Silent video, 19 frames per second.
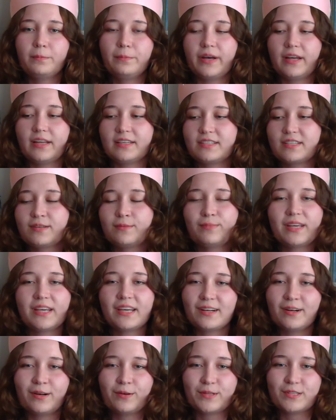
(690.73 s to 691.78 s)
but to
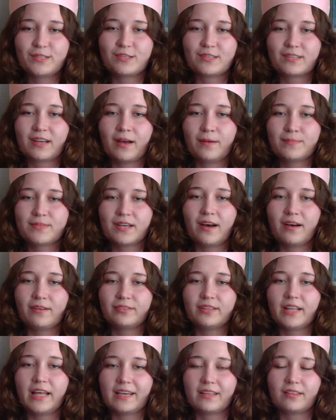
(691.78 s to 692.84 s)
me it always just comes
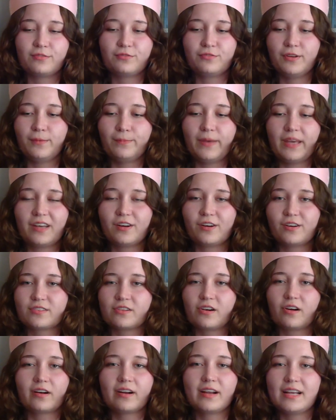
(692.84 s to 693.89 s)
off like the
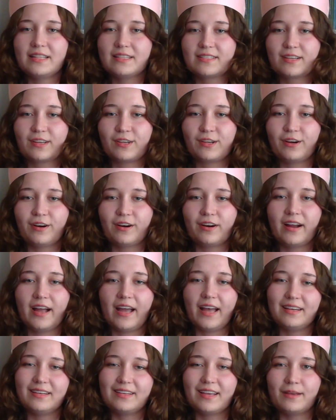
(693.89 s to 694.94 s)
filmmakers are insecure
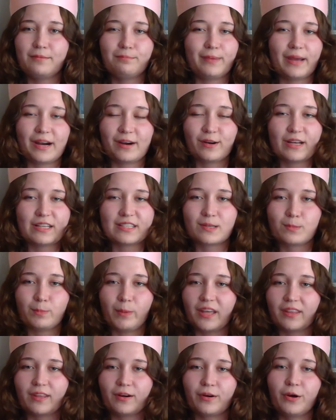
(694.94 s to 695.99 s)
and
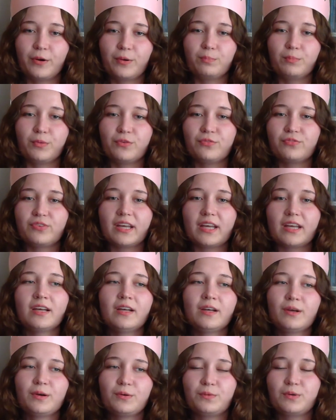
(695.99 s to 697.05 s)
embarrassed by their own
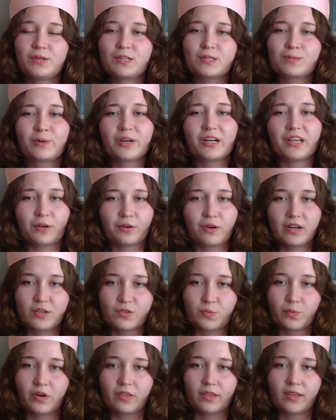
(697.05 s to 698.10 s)
movie, which is pretty
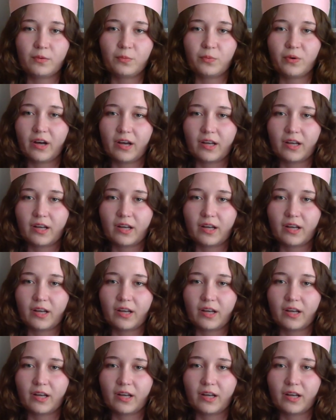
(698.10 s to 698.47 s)
cringeworthy to